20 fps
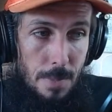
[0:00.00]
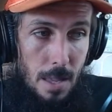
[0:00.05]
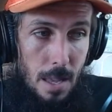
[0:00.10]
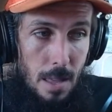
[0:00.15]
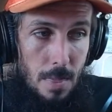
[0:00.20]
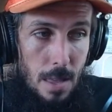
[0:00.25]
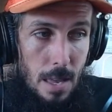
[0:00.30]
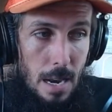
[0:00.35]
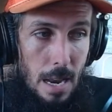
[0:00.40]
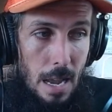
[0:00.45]

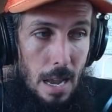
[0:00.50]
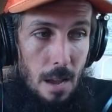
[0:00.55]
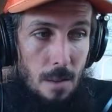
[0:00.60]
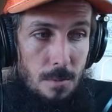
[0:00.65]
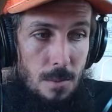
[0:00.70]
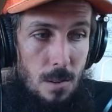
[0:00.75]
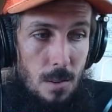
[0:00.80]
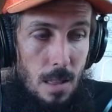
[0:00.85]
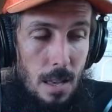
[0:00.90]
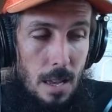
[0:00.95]
and then
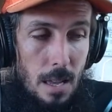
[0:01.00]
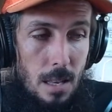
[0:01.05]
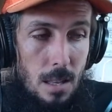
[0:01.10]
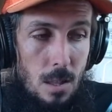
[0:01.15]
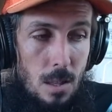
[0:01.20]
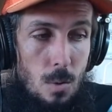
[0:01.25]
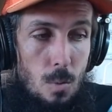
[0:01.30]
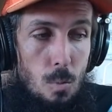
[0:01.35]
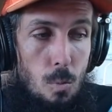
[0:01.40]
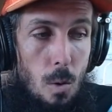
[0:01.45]
after that,
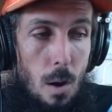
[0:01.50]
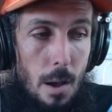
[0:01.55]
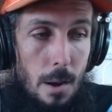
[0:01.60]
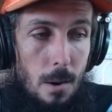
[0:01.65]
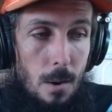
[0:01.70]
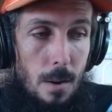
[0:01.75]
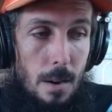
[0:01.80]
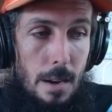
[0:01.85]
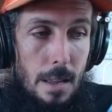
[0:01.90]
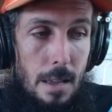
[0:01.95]
you
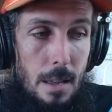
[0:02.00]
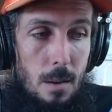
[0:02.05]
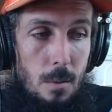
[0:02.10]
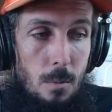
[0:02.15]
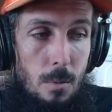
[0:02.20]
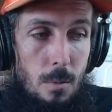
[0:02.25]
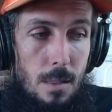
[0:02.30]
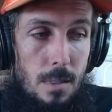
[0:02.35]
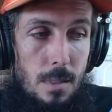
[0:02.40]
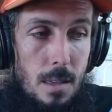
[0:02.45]
water it in
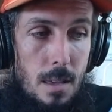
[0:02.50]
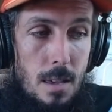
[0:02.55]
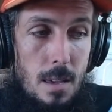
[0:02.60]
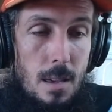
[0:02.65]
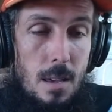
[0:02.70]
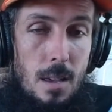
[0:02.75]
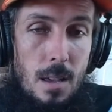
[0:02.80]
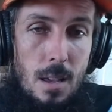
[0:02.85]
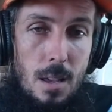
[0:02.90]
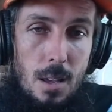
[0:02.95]
with
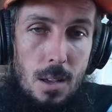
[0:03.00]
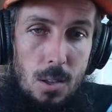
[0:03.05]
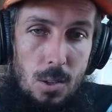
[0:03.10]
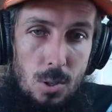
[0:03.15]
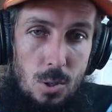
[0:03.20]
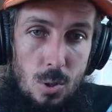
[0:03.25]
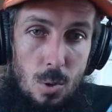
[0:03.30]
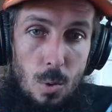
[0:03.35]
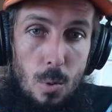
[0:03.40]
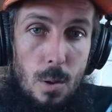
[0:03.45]
the
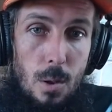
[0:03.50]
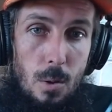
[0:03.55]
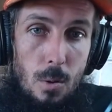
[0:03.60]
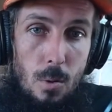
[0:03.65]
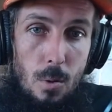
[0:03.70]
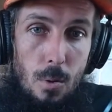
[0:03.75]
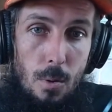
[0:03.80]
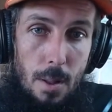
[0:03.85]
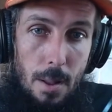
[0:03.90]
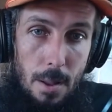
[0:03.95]

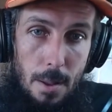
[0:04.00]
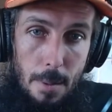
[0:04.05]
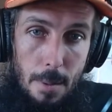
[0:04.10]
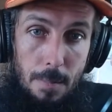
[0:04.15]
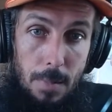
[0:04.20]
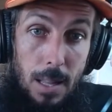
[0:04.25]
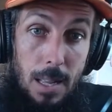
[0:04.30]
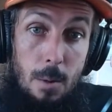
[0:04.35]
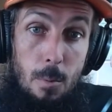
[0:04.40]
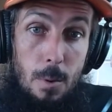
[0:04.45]
soil um,
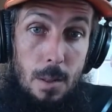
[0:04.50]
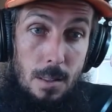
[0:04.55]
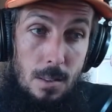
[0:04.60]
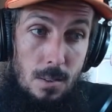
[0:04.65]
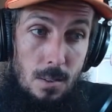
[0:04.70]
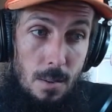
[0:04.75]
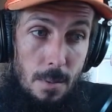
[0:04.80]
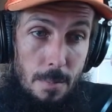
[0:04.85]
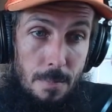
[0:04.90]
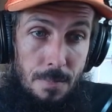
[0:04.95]

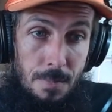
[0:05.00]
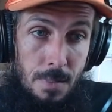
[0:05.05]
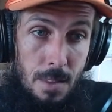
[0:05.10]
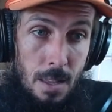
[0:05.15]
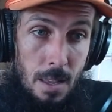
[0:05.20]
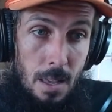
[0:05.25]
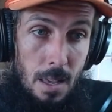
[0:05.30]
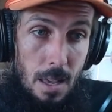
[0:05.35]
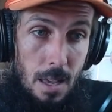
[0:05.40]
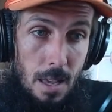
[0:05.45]
liquids.
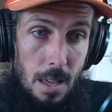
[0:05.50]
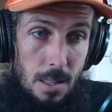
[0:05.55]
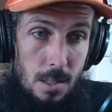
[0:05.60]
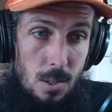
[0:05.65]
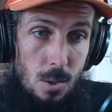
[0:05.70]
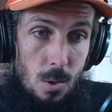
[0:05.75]
And